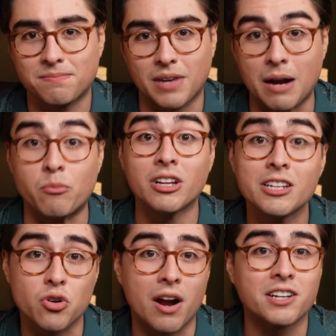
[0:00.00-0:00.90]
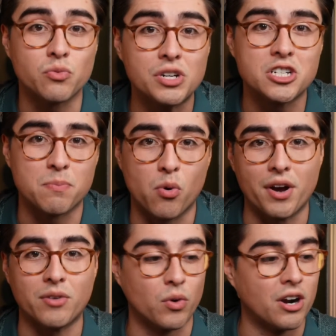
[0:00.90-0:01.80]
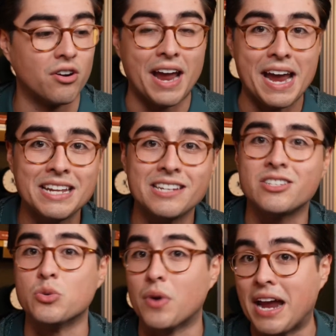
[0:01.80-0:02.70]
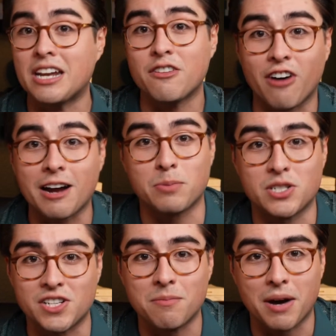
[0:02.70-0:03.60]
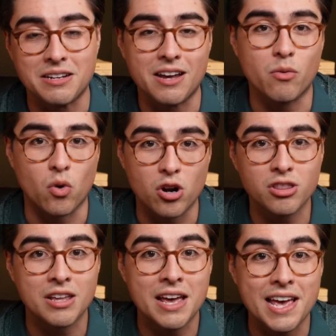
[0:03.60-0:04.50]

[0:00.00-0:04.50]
I'm really trying to reach a point where 80 to 85% of my net worth